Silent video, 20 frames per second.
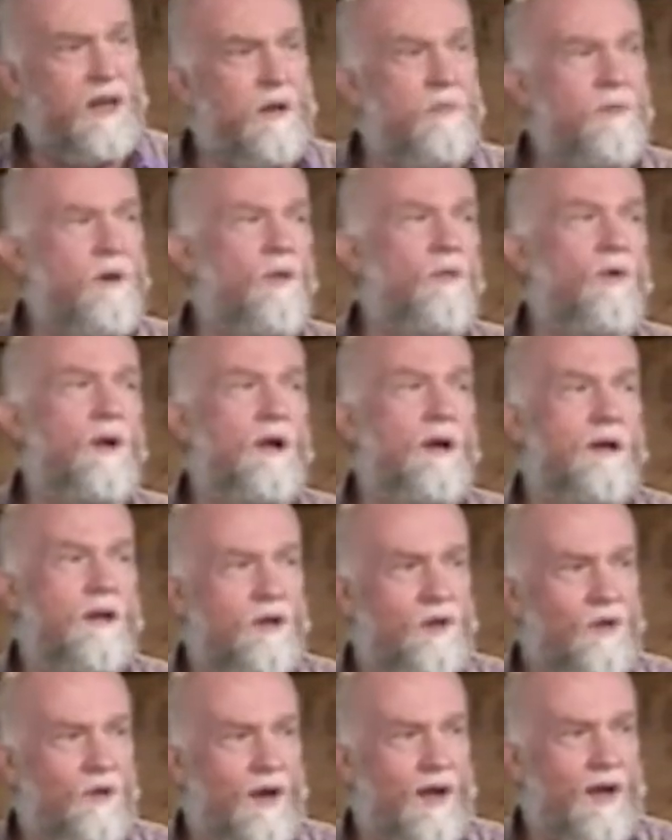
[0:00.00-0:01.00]
be real in
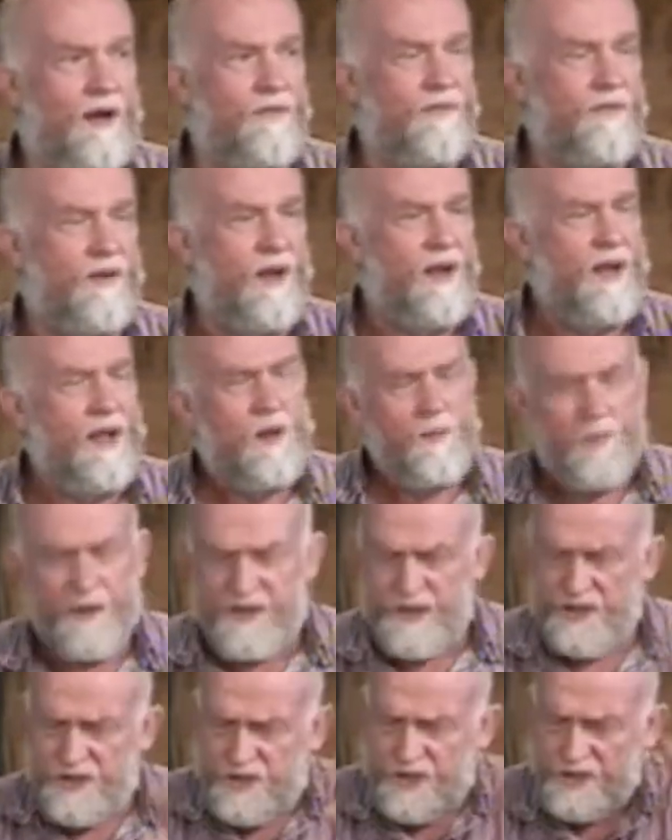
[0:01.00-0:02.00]
your life. But
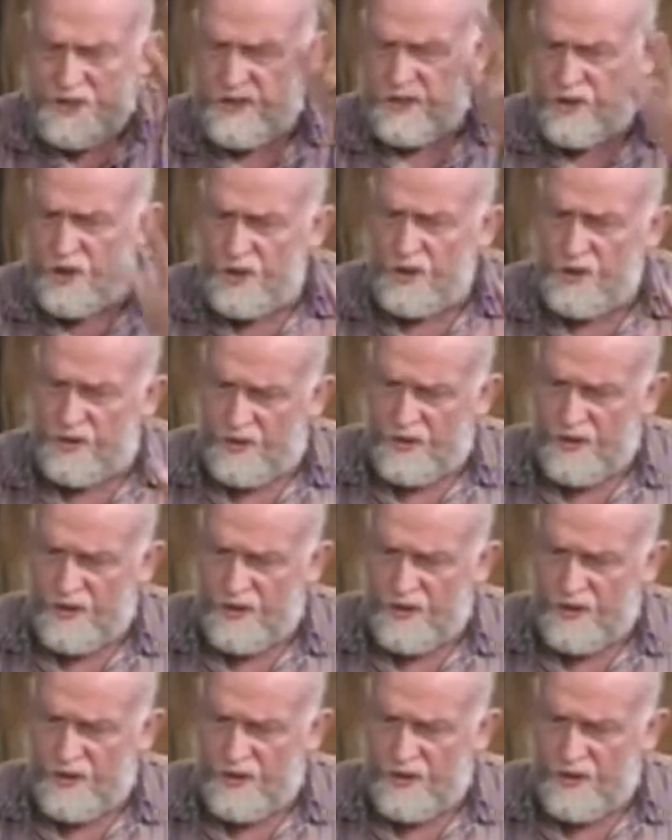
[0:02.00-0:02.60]
there's just two